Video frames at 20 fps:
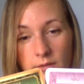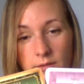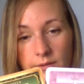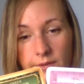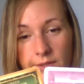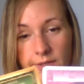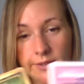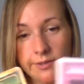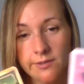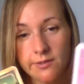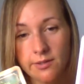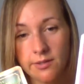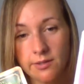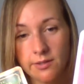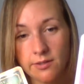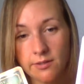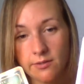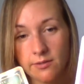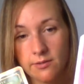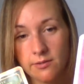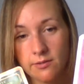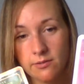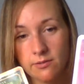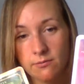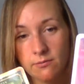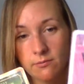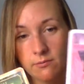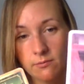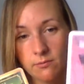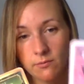this is
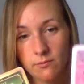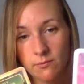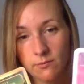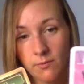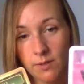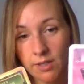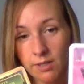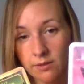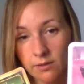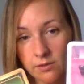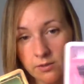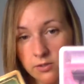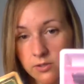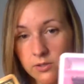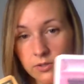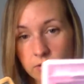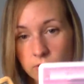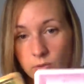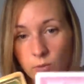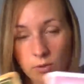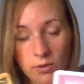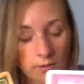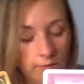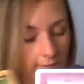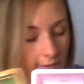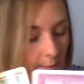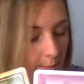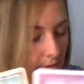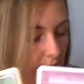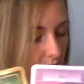like this distorted
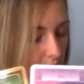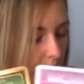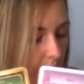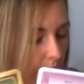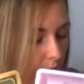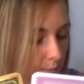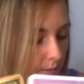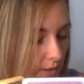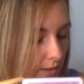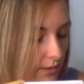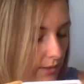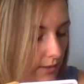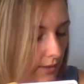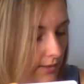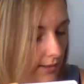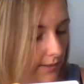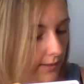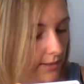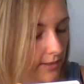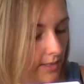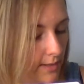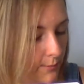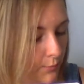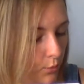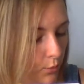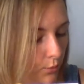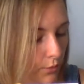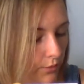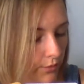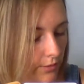feminine would be like, I like that
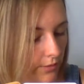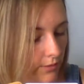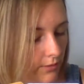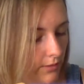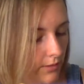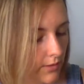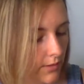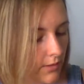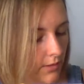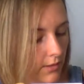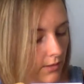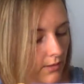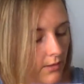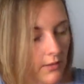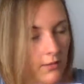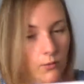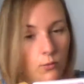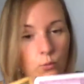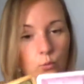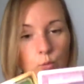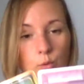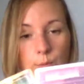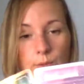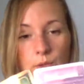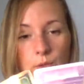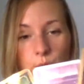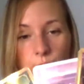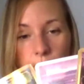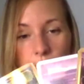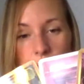both
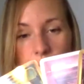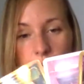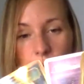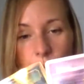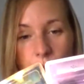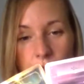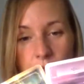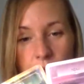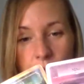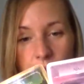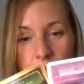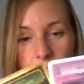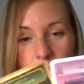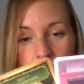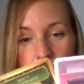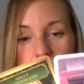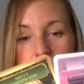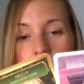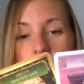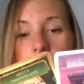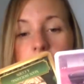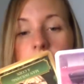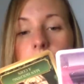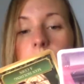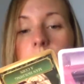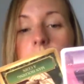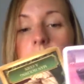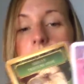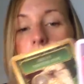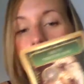woman holding a coin in reverse
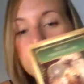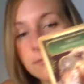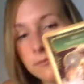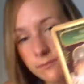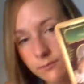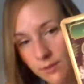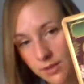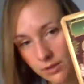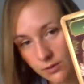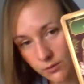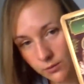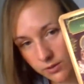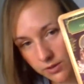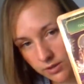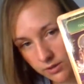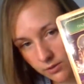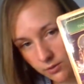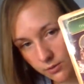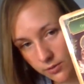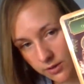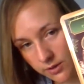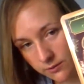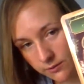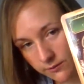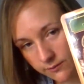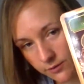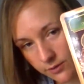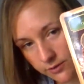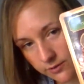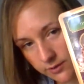and man holding a coin in
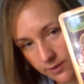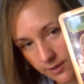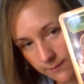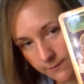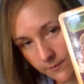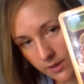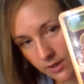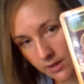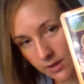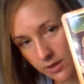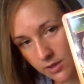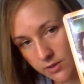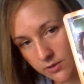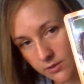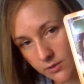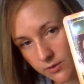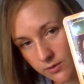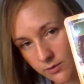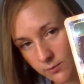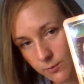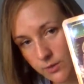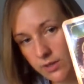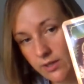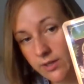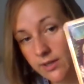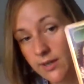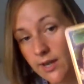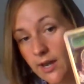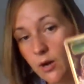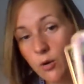reverse game. So this would be
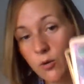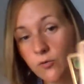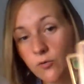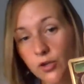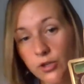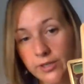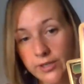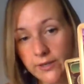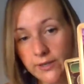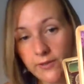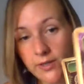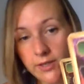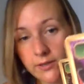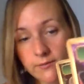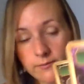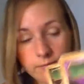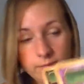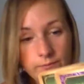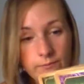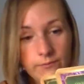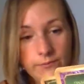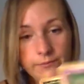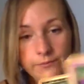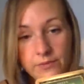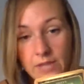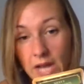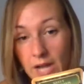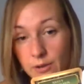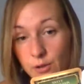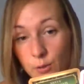like, yeah, overgiving,
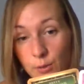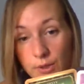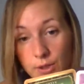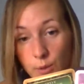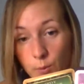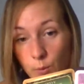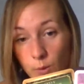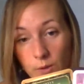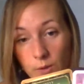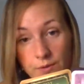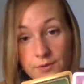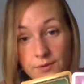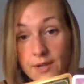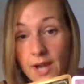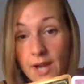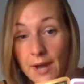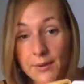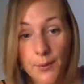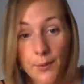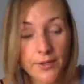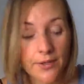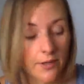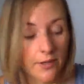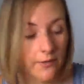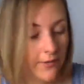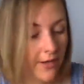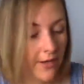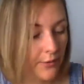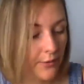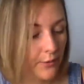not knowing your worth, not knowing your
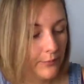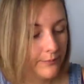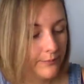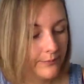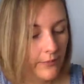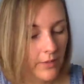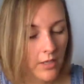value. So